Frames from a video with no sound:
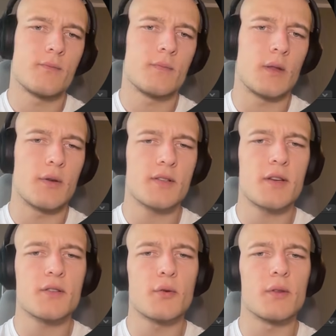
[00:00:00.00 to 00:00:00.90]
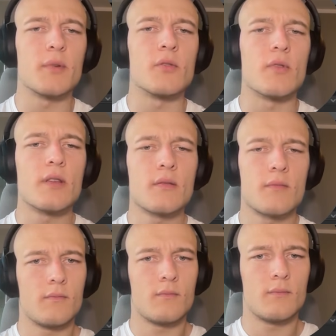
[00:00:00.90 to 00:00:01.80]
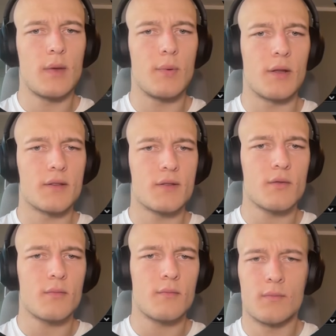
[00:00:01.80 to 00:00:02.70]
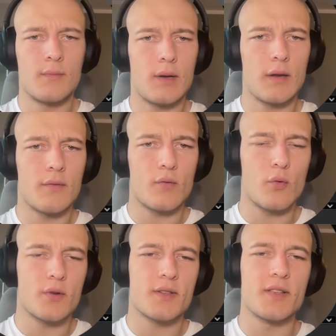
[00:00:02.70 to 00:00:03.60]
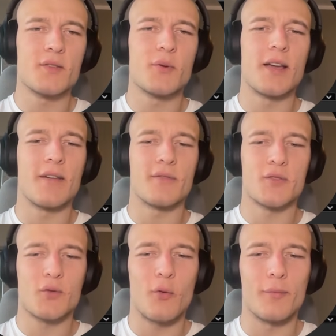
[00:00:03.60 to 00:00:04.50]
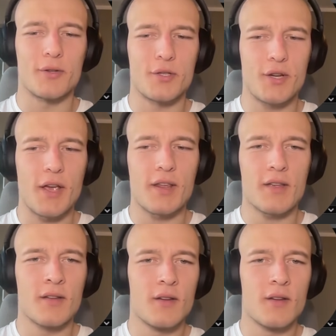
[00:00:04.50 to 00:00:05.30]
Now this guy is going to be green, maybe like so. And of course, since we have so much shading,